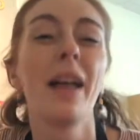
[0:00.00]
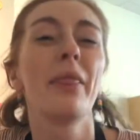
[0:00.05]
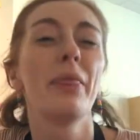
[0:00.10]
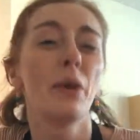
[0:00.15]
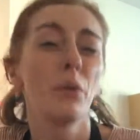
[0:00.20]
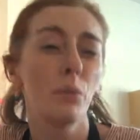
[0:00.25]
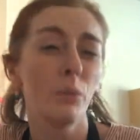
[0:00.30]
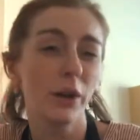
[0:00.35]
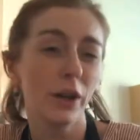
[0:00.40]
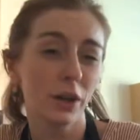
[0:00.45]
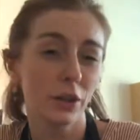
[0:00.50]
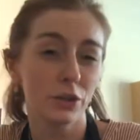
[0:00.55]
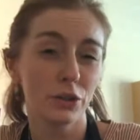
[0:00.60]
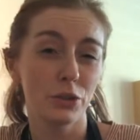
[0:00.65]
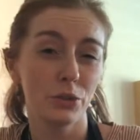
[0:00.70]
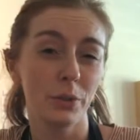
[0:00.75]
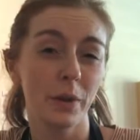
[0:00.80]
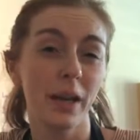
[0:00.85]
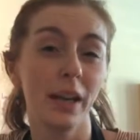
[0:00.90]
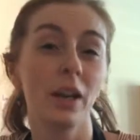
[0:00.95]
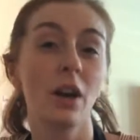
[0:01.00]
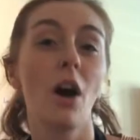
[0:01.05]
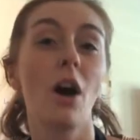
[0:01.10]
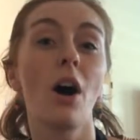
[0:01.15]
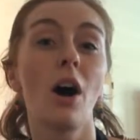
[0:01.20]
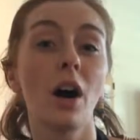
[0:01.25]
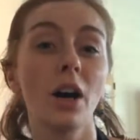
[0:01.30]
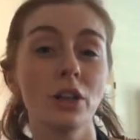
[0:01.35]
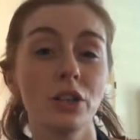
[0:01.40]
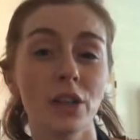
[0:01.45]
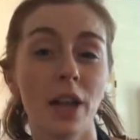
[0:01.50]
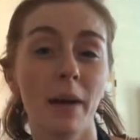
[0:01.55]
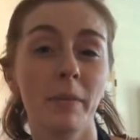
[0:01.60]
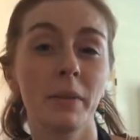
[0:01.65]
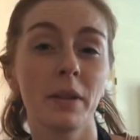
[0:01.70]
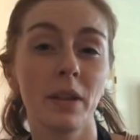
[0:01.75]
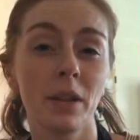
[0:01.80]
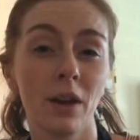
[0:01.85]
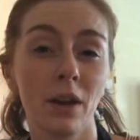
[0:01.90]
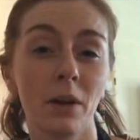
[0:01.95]
that we are doing our job
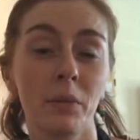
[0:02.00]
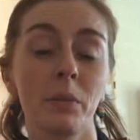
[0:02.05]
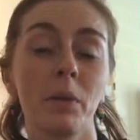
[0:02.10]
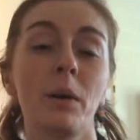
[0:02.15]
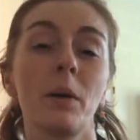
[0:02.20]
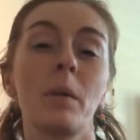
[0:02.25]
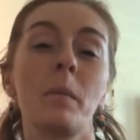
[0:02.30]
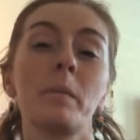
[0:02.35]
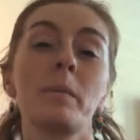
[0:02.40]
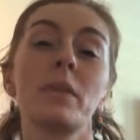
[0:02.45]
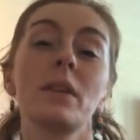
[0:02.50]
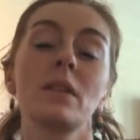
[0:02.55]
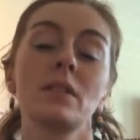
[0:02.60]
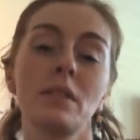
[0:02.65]
in the art room